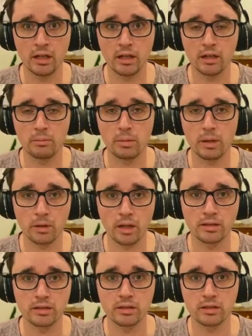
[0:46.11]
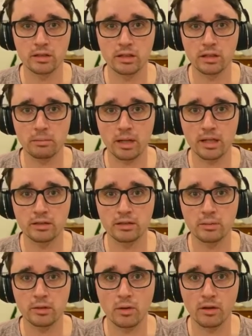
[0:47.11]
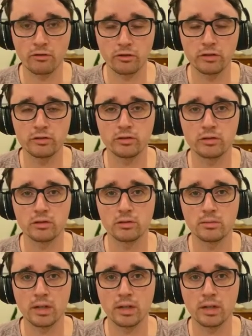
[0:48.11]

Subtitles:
Pep likes his players to be quite freeform,